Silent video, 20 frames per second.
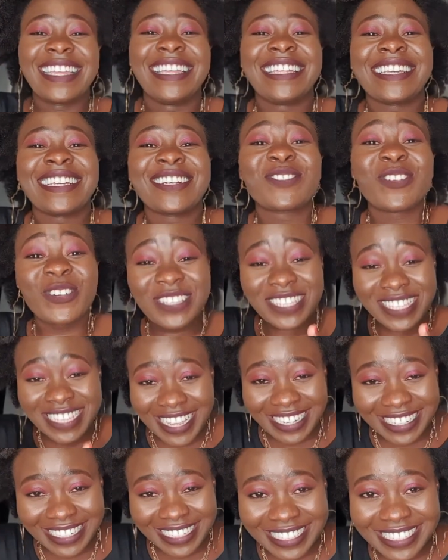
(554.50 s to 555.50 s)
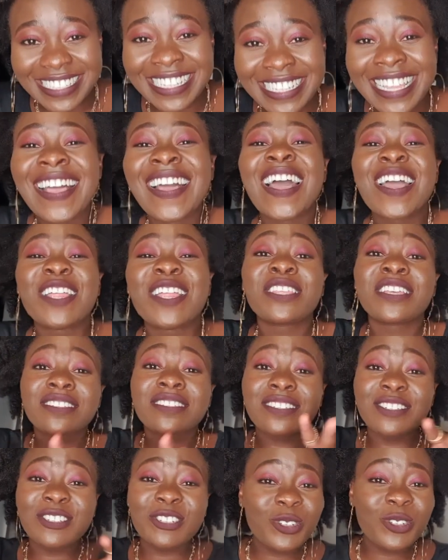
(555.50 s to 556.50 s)
Groceries, there's
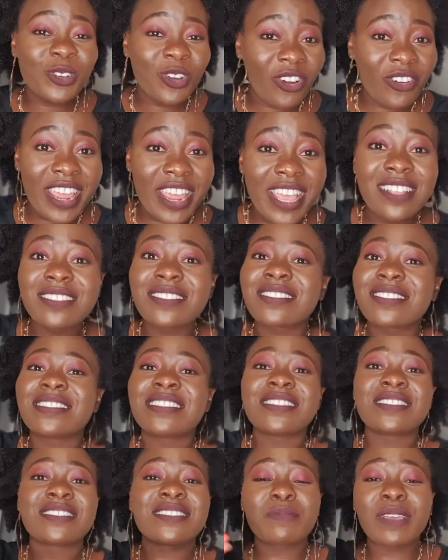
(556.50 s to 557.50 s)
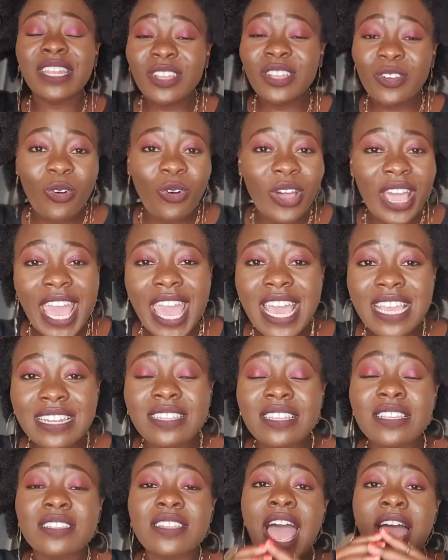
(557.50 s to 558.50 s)
insurance, there's medical aid,
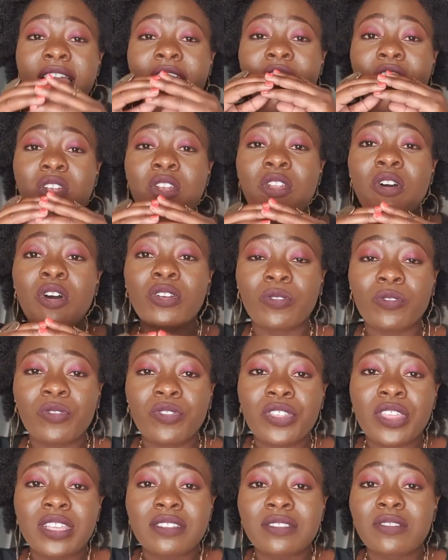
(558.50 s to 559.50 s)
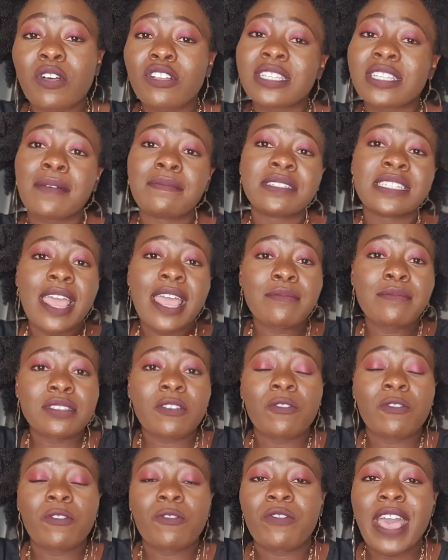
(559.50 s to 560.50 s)
there's a lot of things. So sometimes if
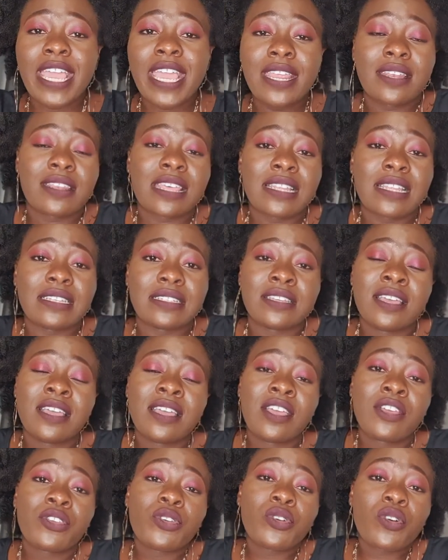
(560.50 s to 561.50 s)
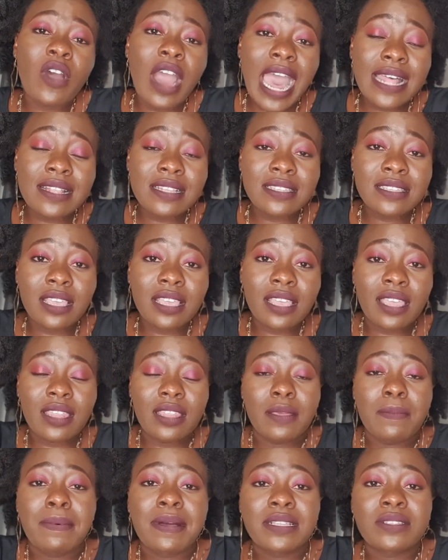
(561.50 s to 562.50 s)
you find that you're asking and the
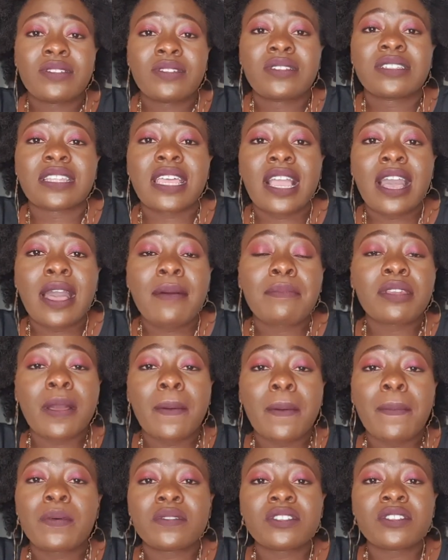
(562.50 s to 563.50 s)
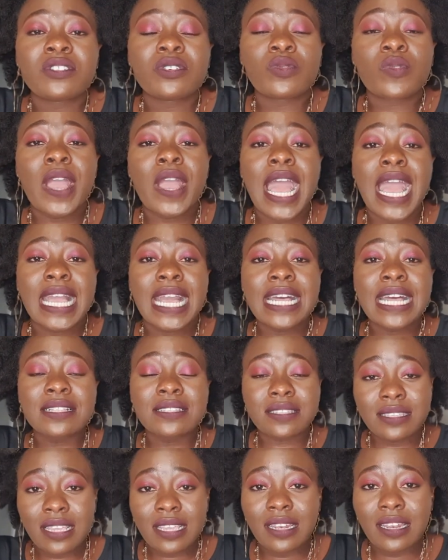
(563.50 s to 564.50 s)
person is like, I'm in a position where I can't
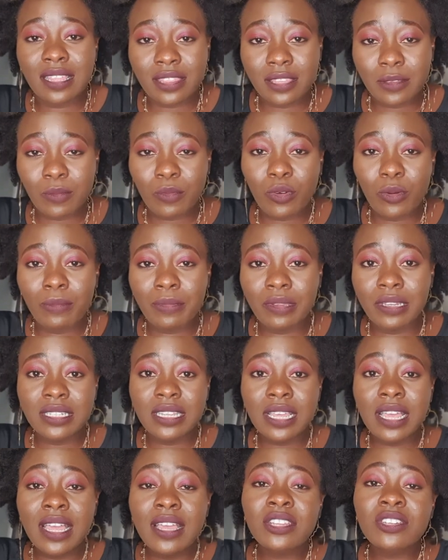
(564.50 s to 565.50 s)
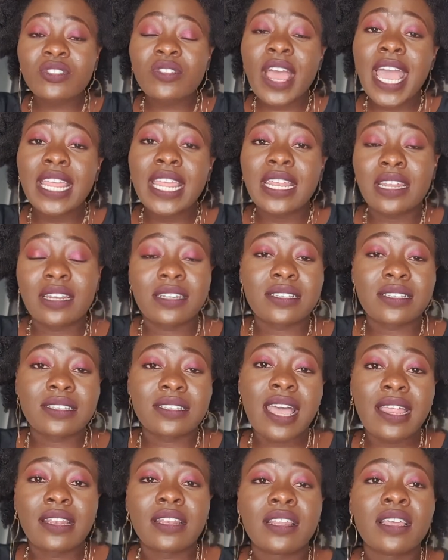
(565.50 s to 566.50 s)
send at the moment, try and
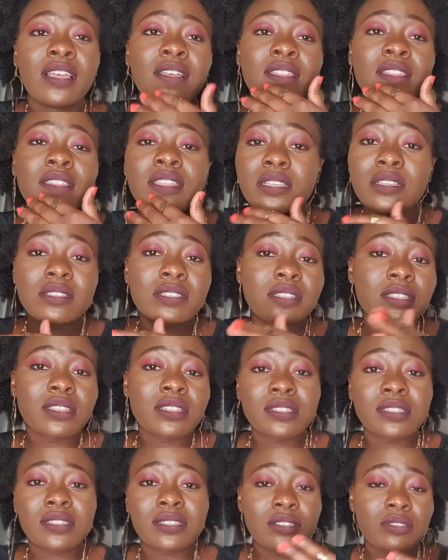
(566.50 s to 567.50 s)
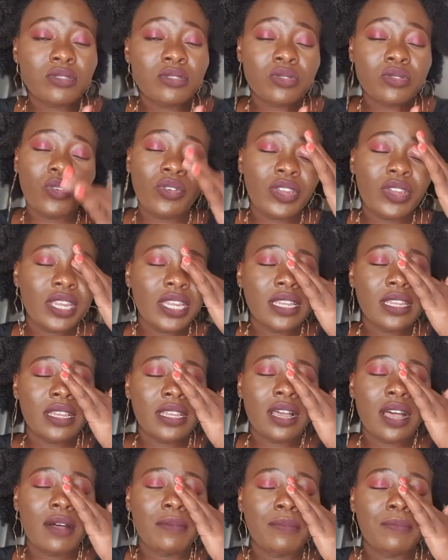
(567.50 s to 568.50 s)
understand. There's this story
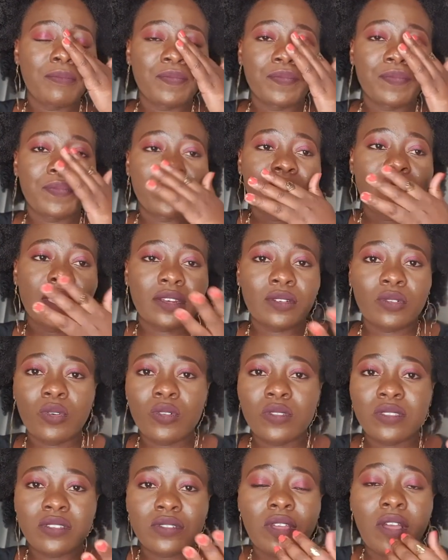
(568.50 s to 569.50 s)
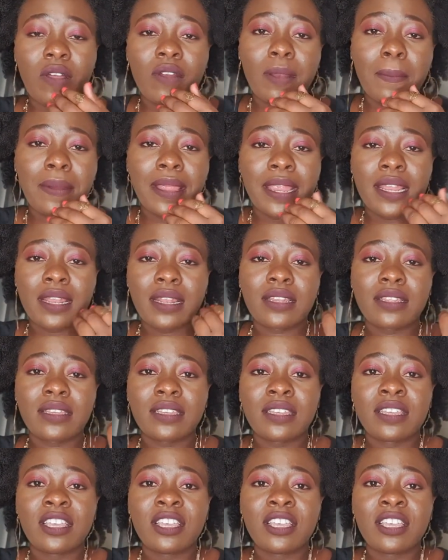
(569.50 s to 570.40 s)
that goes around. Apparently,